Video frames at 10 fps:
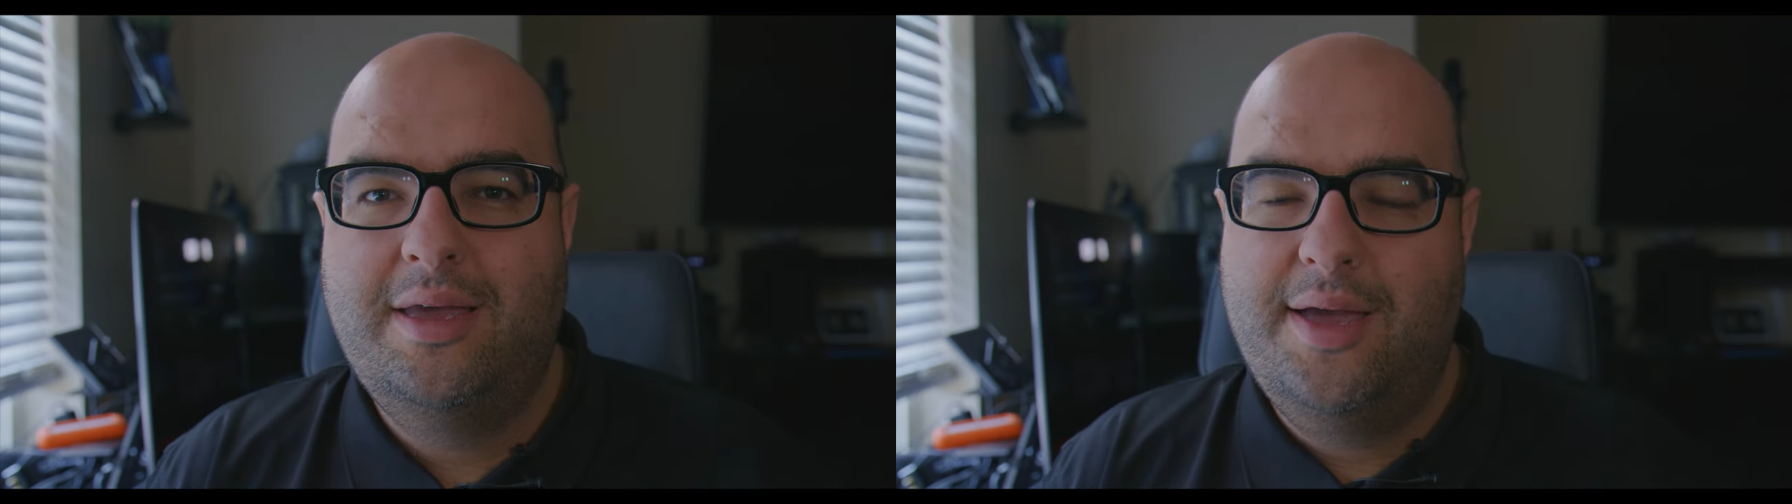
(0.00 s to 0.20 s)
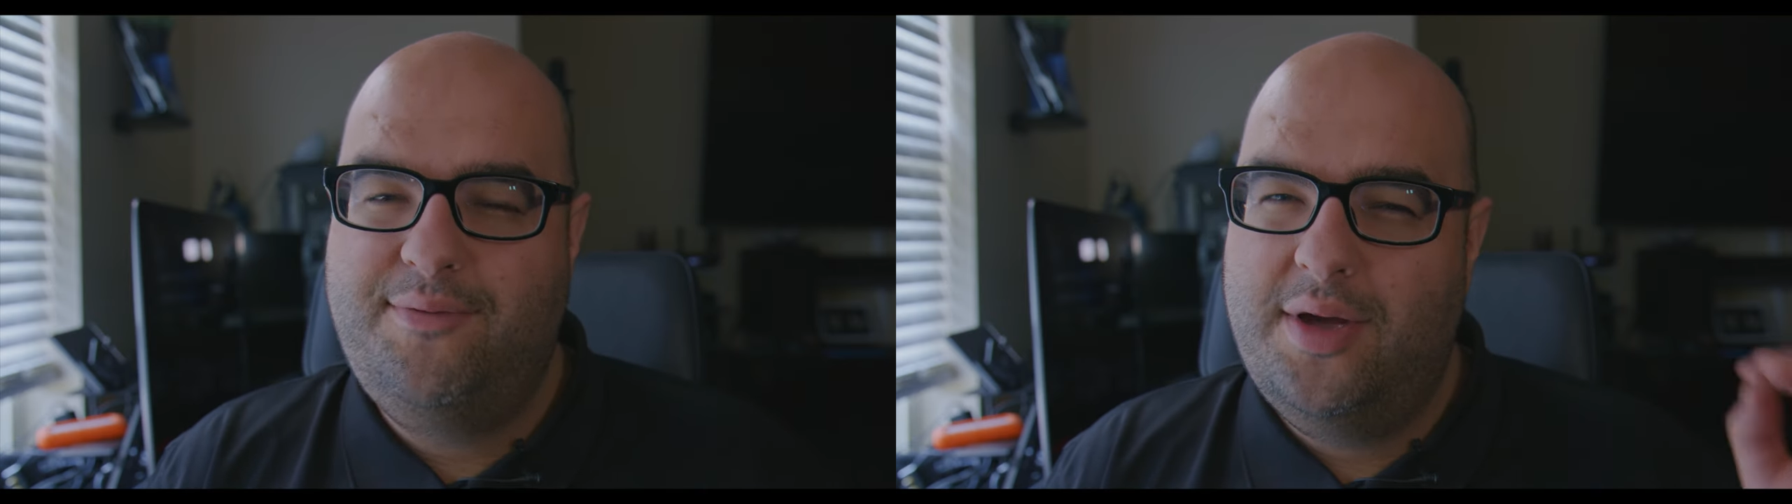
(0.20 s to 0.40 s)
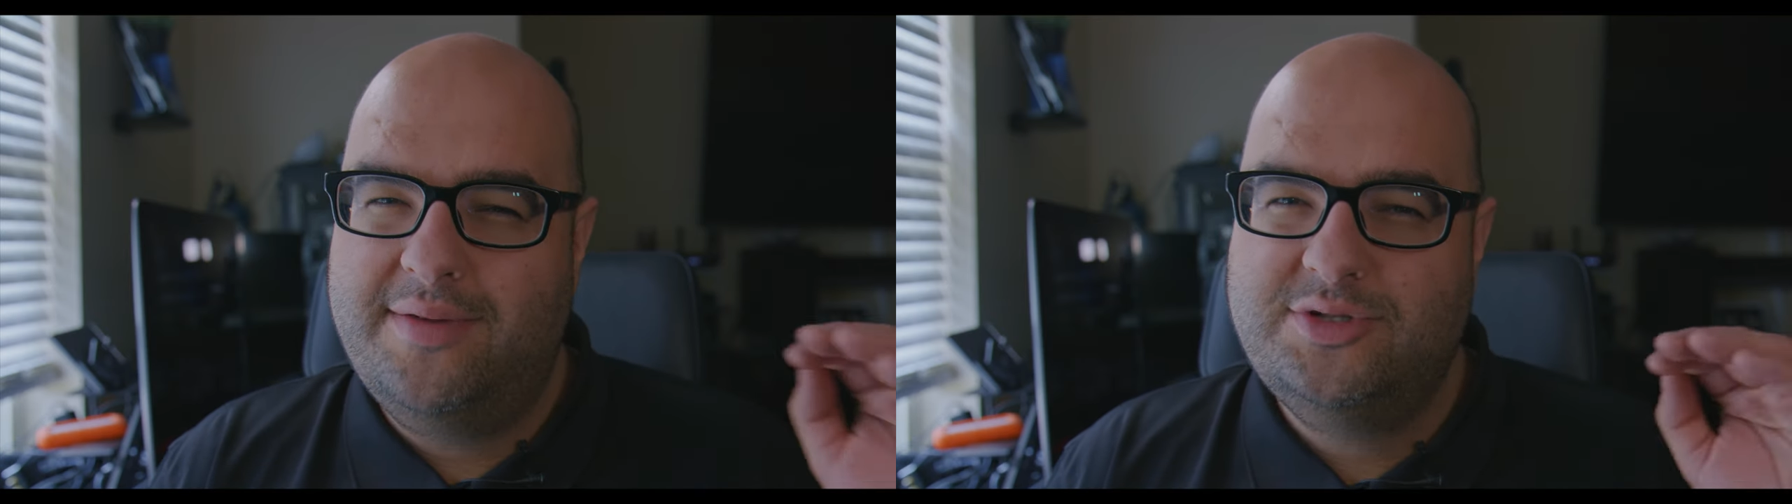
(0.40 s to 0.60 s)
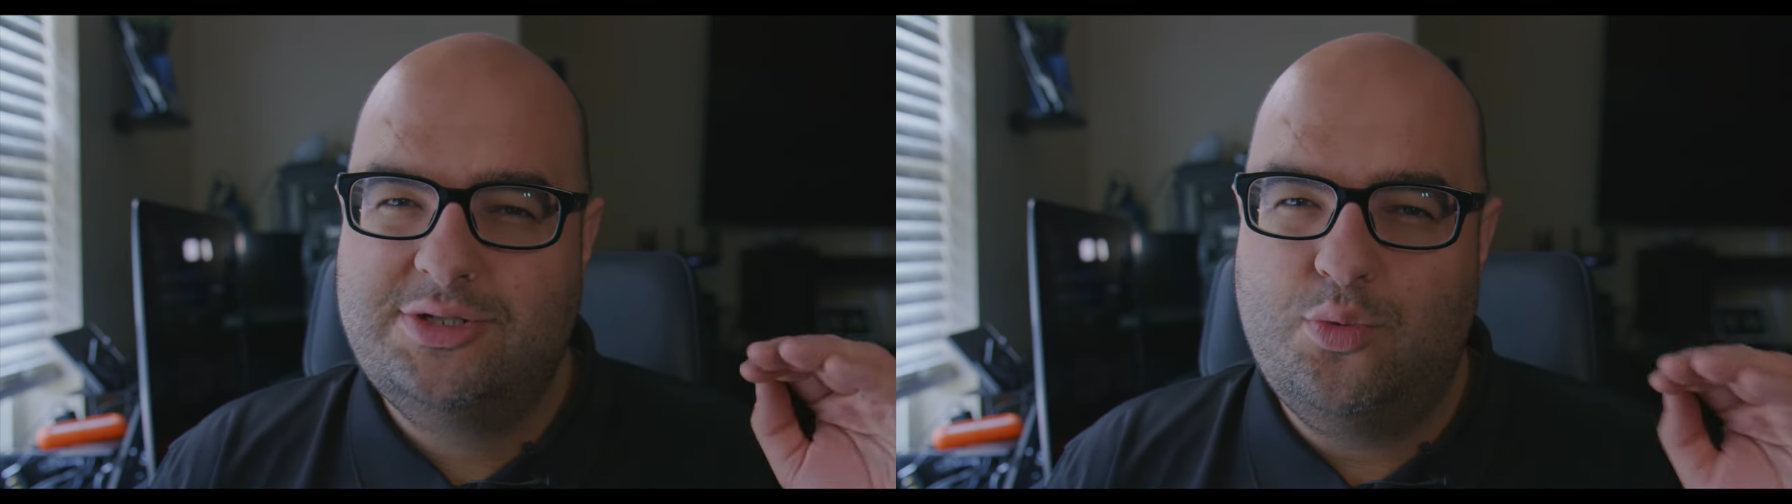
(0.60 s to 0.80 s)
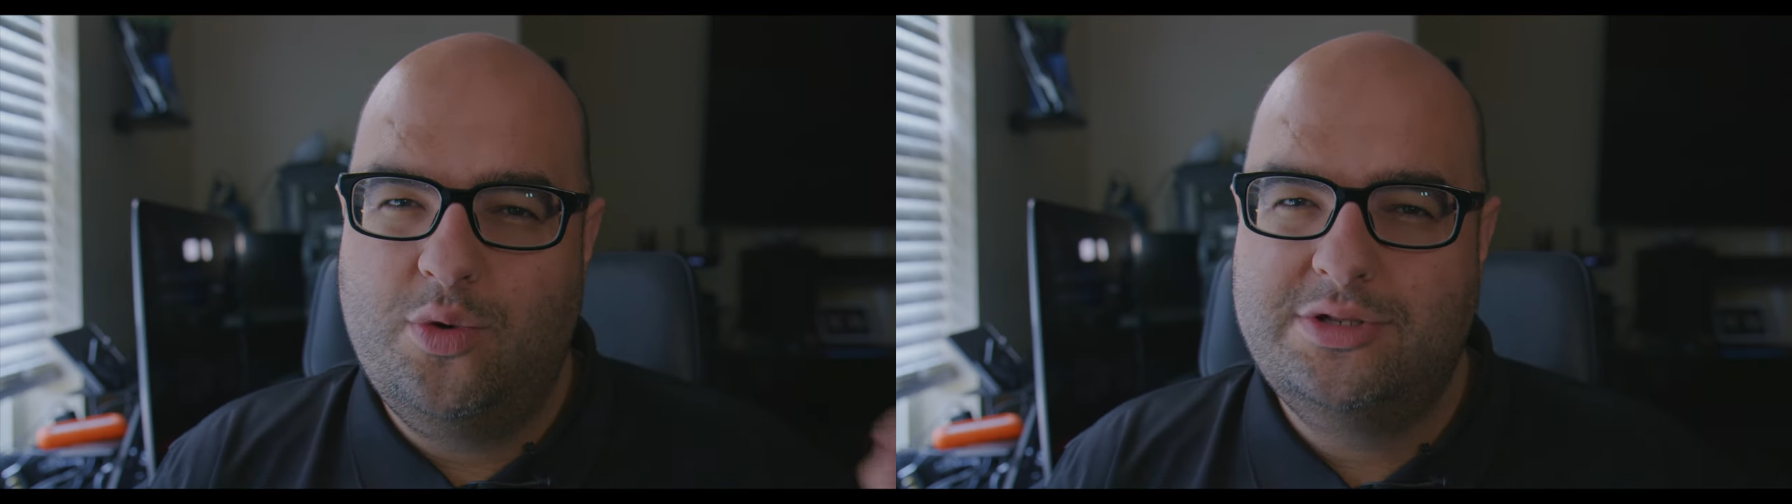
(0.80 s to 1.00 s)
If you have
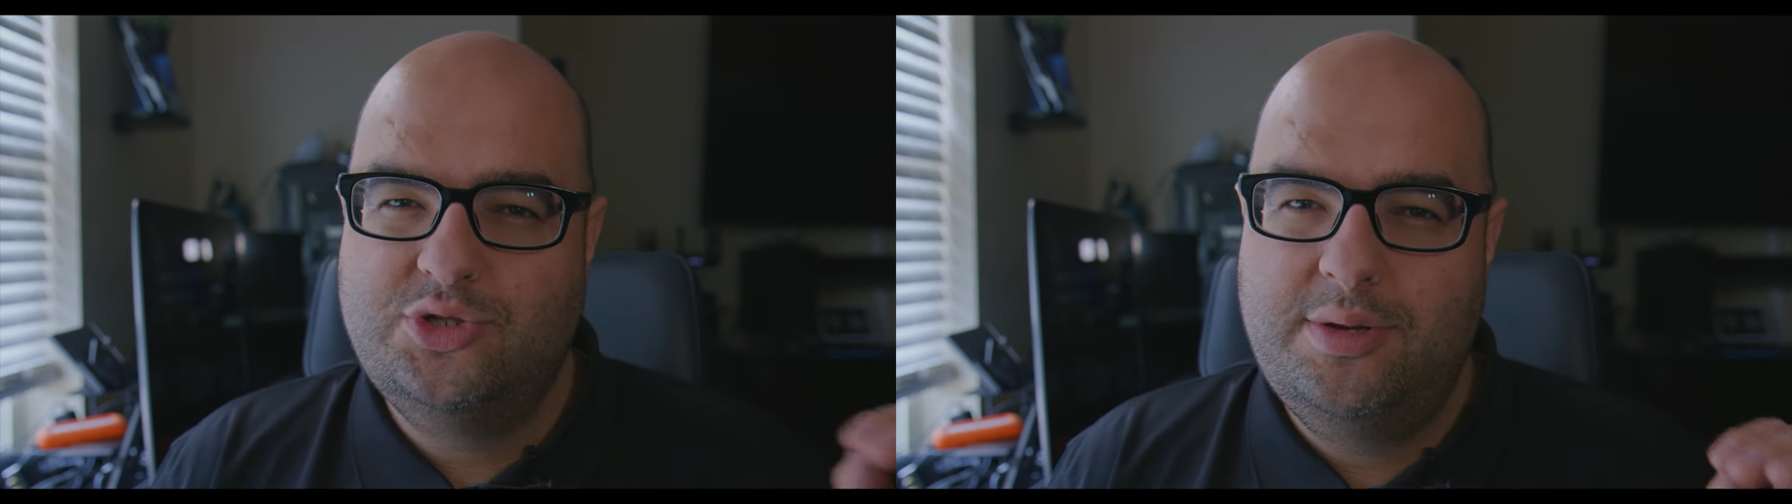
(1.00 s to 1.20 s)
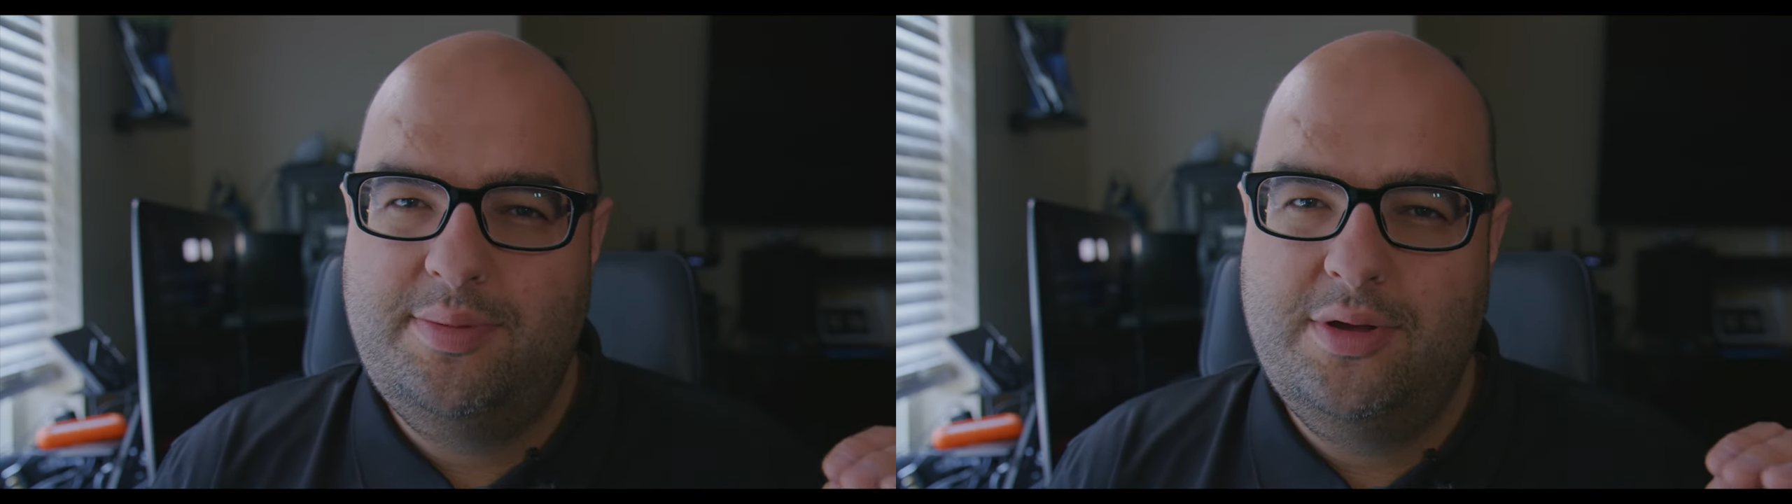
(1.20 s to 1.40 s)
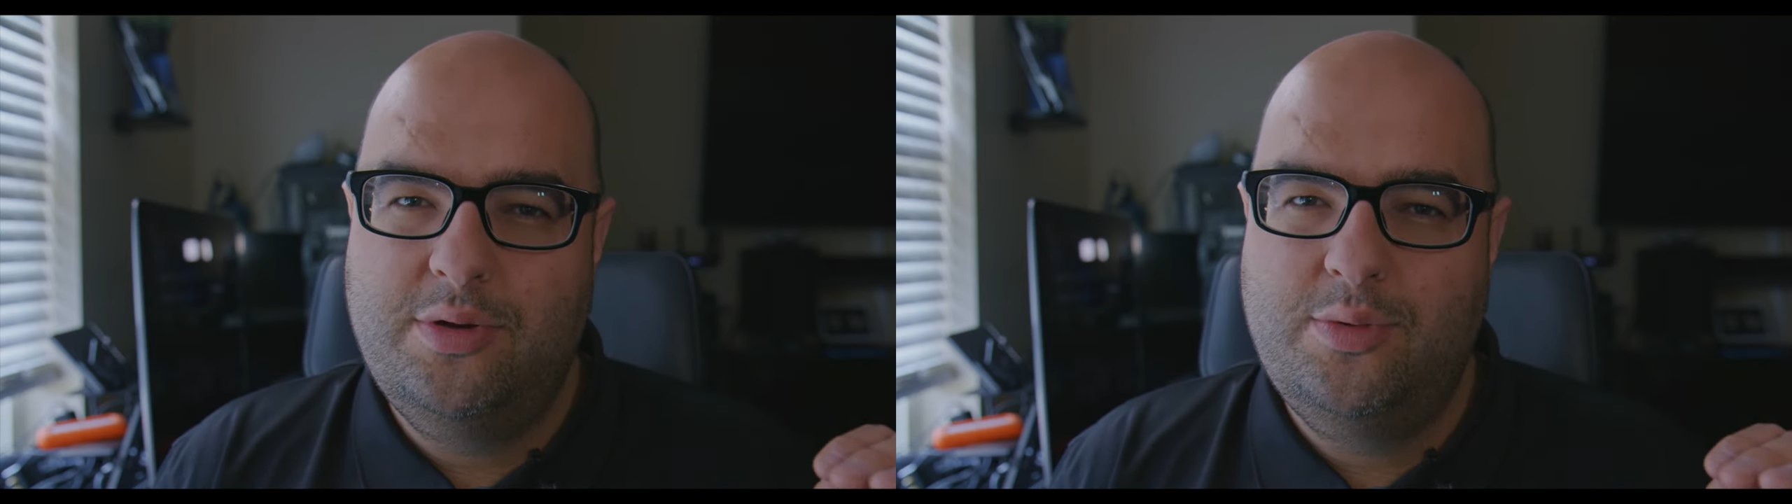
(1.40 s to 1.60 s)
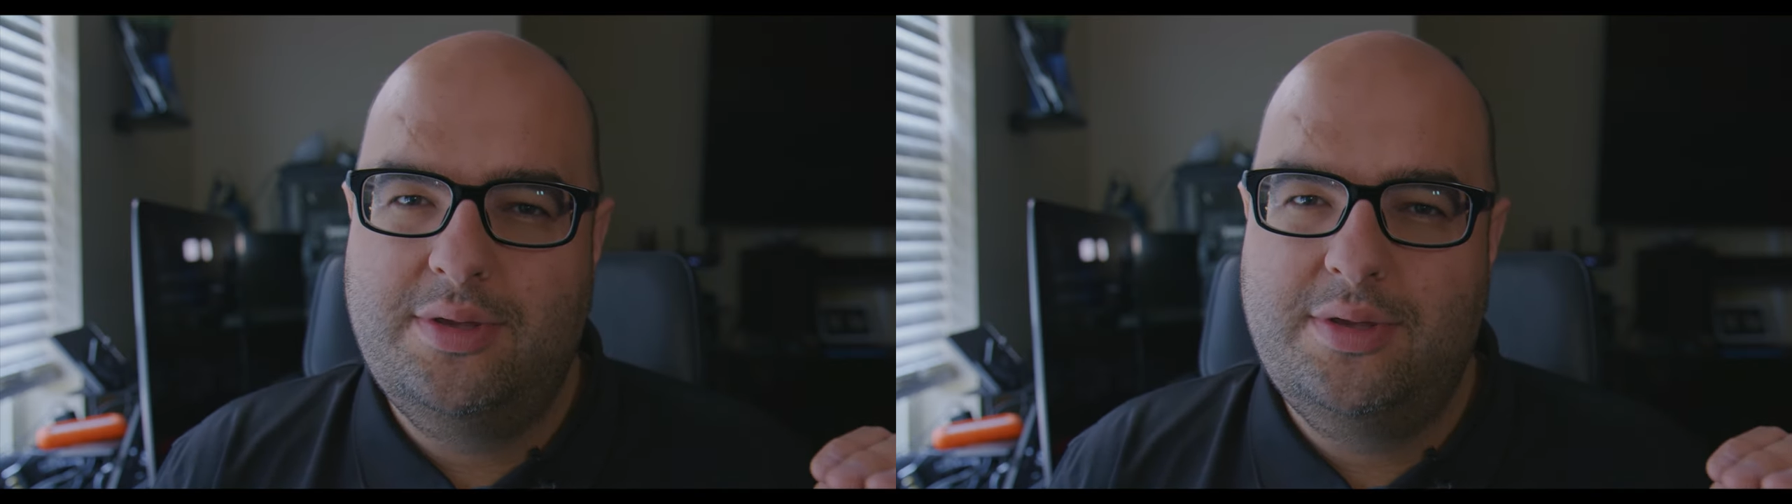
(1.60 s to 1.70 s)
just one GPU